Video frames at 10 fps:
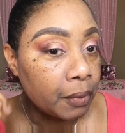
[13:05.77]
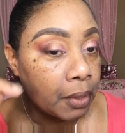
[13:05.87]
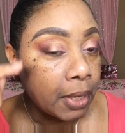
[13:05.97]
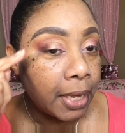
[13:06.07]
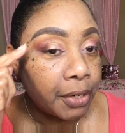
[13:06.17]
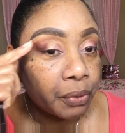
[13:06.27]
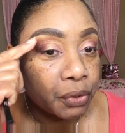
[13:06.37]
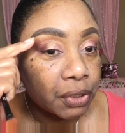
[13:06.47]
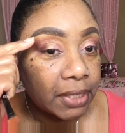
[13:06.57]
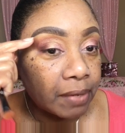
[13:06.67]
and you'll
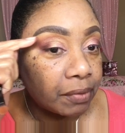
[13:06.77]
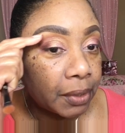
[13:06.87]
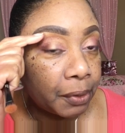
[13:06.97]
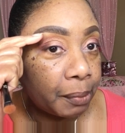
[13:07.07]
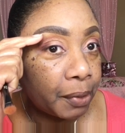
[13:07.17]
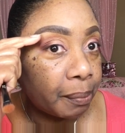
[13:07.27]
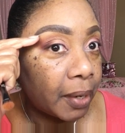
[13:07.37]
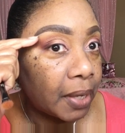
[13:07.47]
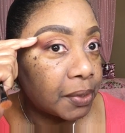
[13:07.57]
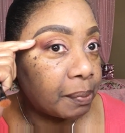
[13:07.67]
just have a little bit of
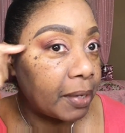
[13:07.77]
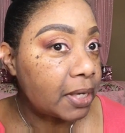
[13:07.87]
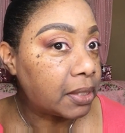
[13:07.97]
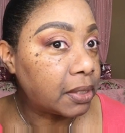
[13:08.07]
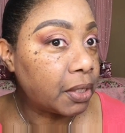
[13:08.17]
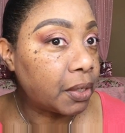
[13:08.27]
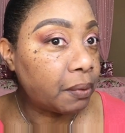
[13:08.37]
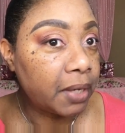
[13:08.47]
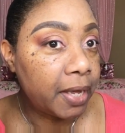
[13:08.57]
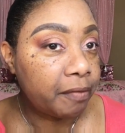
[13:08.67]
brow space, you know,
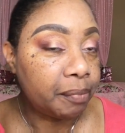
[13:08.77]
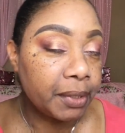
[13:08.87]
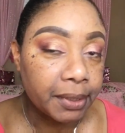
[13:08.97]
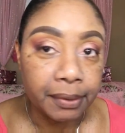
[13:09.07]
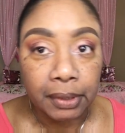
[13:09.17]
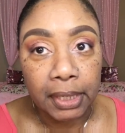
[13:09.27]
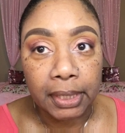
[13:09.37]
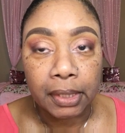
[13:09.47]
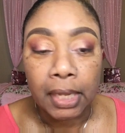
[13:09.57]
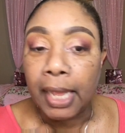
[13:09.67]
left. But hey,
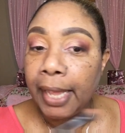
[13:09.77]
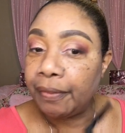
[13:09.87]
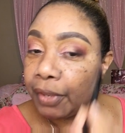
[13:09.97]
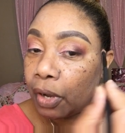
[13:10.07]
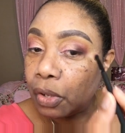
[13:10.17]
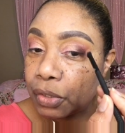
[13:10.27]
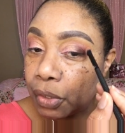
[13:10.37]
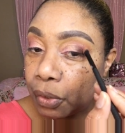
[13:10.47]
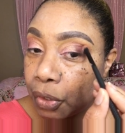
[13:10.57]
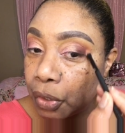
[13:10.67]
and then also,
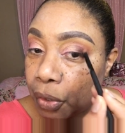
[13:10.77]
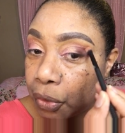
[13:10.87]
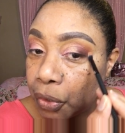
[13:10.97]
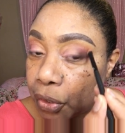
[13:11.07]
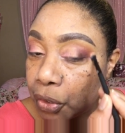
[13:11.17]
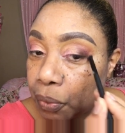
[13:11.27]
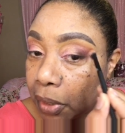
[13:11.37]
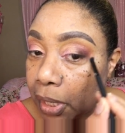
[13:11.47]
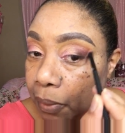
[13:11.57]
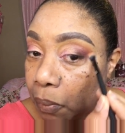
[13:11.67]
you know, you're going to do a
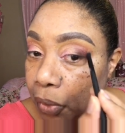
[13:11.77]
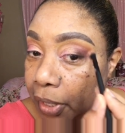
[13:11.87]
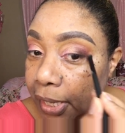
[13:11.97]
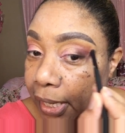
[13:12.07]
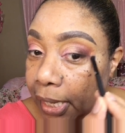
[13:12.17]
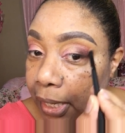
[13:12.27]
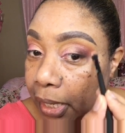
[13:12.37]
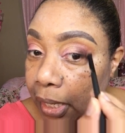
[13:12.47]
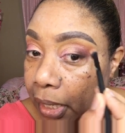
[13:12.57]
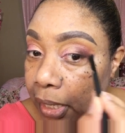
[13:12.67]
lot of working,
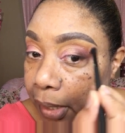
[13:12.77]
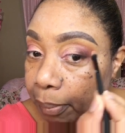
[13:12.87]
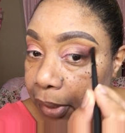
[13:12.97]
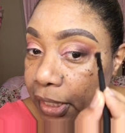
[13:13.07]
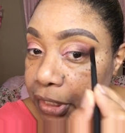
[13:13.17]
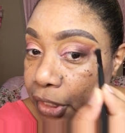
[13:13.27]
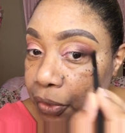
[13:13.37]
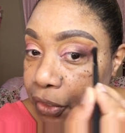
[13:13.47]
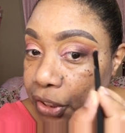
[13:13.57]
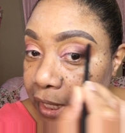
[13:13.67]
placing your
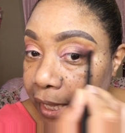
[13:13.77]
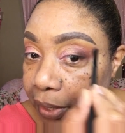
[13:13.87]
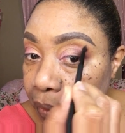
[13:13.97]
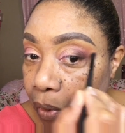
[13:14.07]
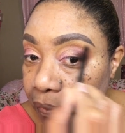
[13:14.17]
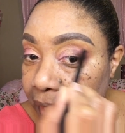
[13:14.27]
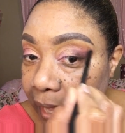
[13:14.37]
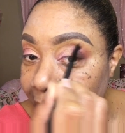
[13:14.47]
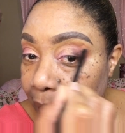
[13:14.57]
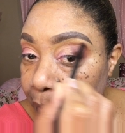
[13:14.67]
shadow on the
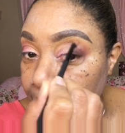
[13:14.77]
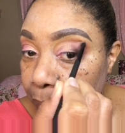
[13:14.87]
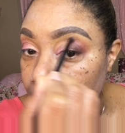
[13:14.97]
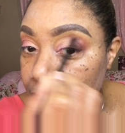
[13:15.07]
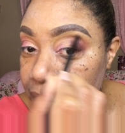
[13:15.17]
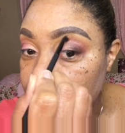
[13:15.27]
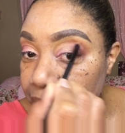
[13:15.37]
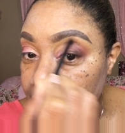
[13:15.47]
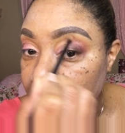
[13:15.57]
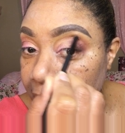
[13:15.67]
outer parts of
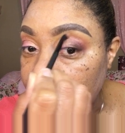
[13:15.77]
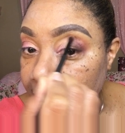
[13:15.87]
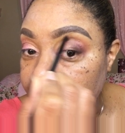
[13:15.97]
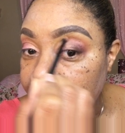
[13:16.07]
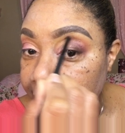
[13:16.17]
your eye,